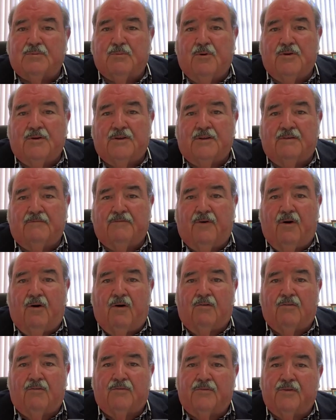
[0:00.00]
weren't
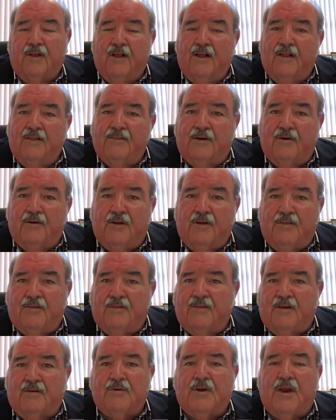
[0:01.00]
involved. There
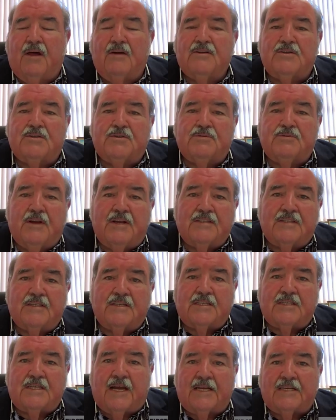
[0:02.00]
were no strings
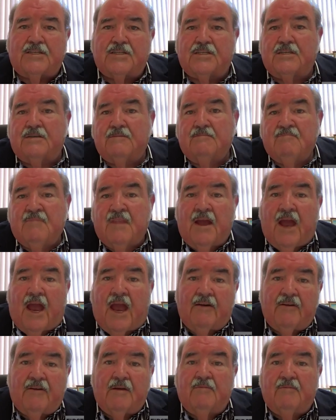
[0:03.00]
attached.
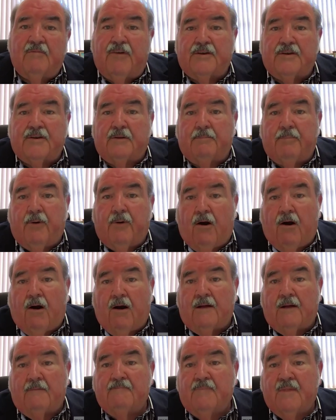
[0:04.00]
Arium found a
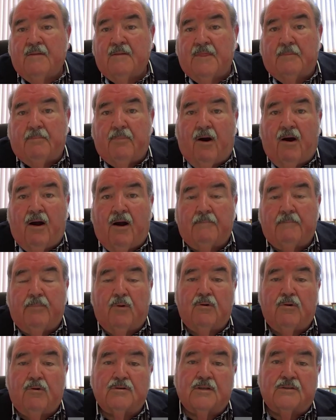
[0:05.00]
buyer. The buyer
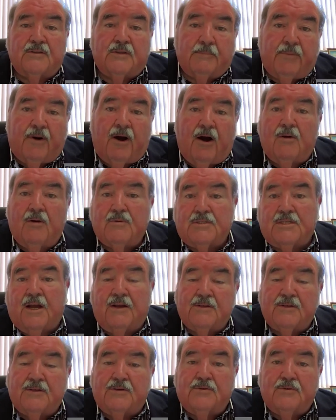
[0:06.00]
bought it. The buyer was
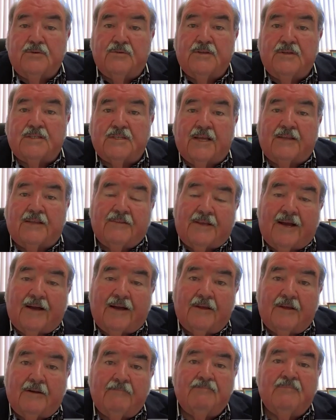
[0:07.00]
going to do this, that, and the
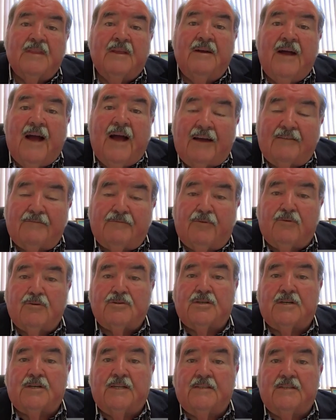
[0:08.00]
other.
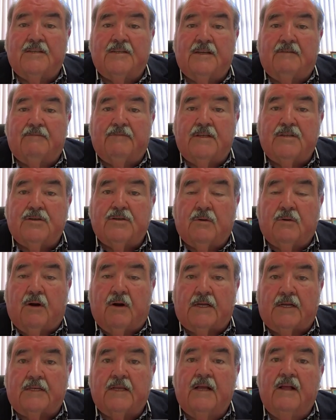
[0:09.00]
Unfortunately, didn't
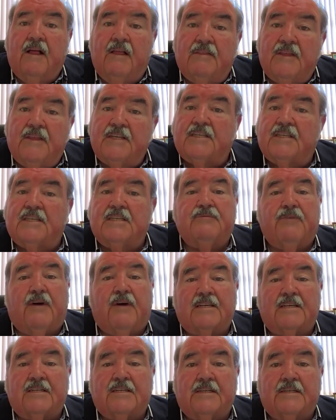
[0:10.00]
eventuate. This is
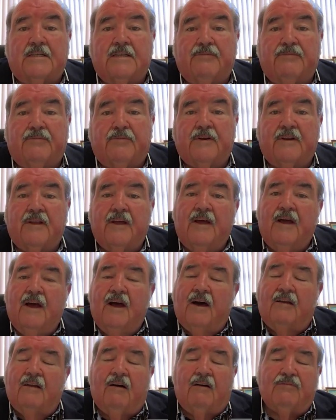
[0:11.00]
vastly different,
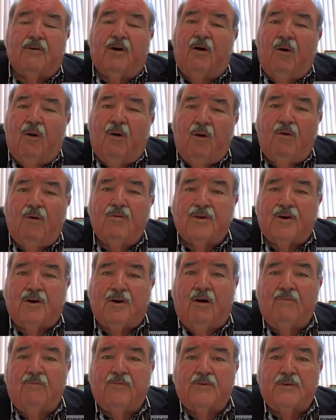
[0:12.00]
and I've got all the
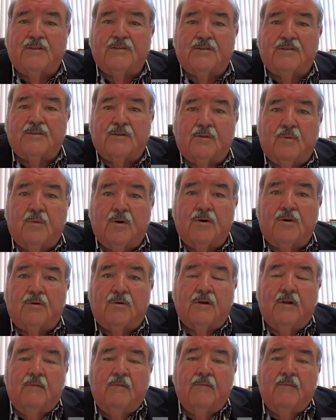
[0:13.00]
confidence in the world,